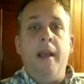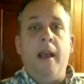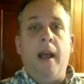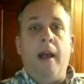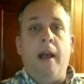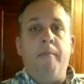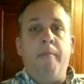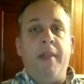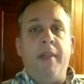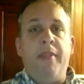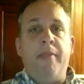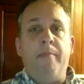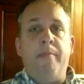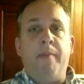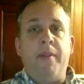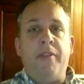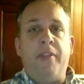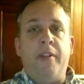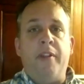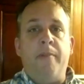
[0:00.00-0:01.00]
Uh, but
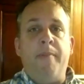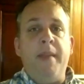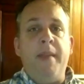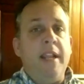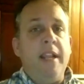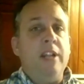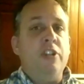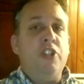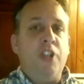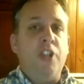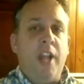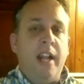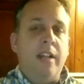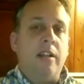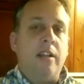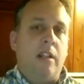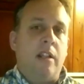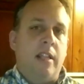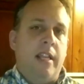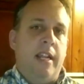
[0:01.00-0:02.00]
but they're being
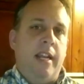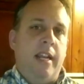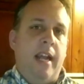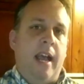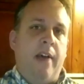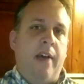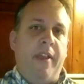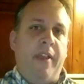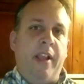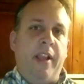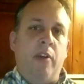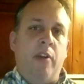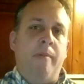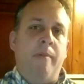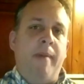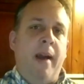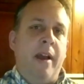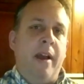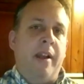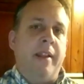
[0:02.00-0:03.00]
gentle in how they go
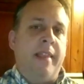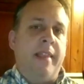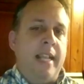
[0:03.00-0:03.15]
about it.